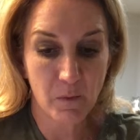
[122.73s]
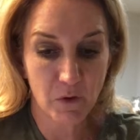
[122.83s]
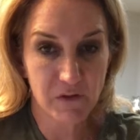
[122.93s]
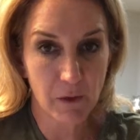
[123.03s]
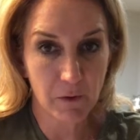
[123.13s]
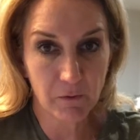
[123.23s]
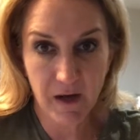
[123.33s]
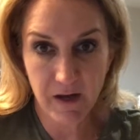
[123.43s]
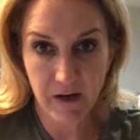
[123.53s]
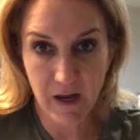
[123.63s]
the books that we
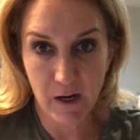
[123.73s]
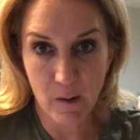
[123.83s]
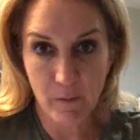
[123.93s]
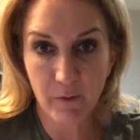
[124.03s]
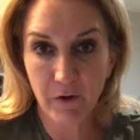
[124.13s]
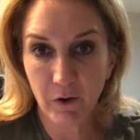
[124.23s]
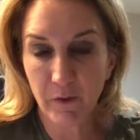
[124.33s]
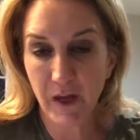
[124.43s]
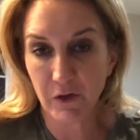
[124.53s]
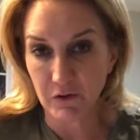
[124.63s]
read, and I'm
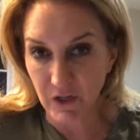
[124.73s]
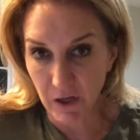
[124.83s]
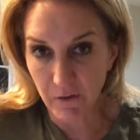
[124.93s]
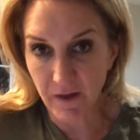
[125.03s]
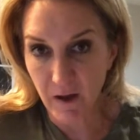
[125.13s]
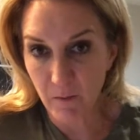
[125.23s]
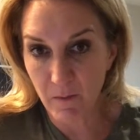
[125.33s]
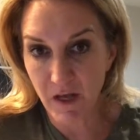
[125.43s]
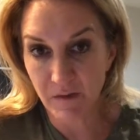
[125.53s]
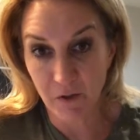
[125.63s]
thrilled that you shared
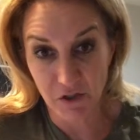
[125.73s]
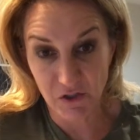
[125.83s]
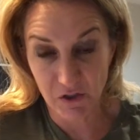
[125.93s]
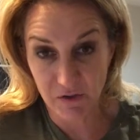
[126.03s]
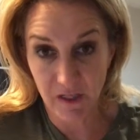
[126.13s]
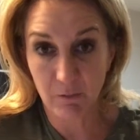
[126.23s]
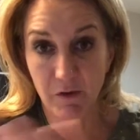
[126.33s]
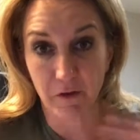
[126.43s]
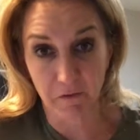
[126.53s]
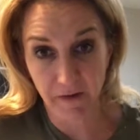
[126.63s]
them as much as you did
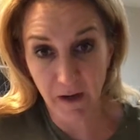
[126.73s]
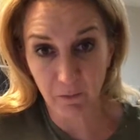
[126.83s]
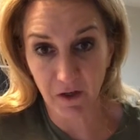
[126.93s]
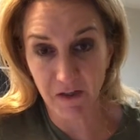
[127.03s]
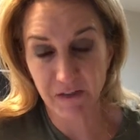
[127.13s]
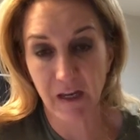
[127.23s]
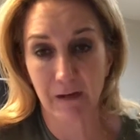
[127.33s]
with your families,